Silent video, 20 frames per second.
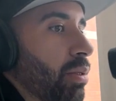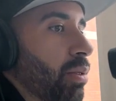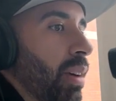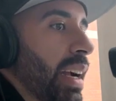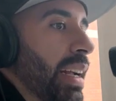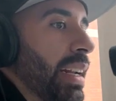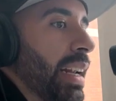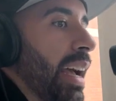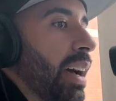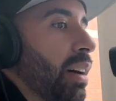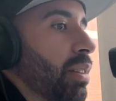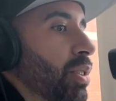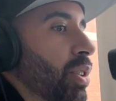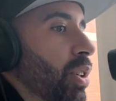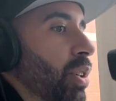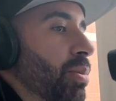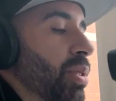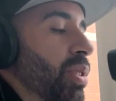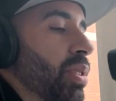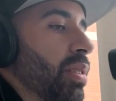Right now, in
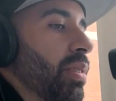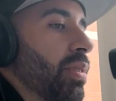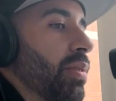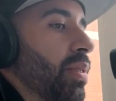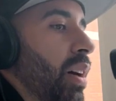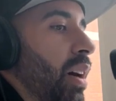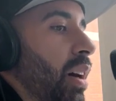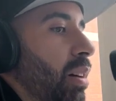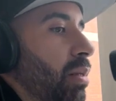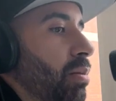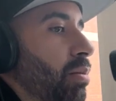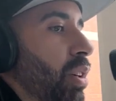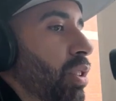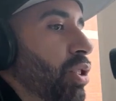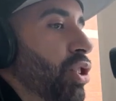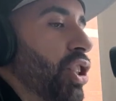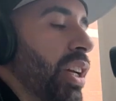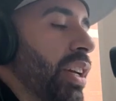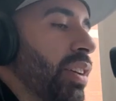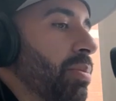terms of
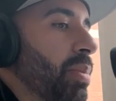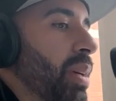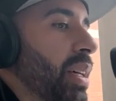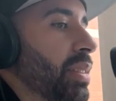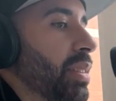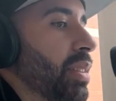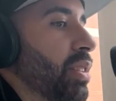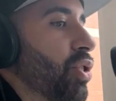achievements,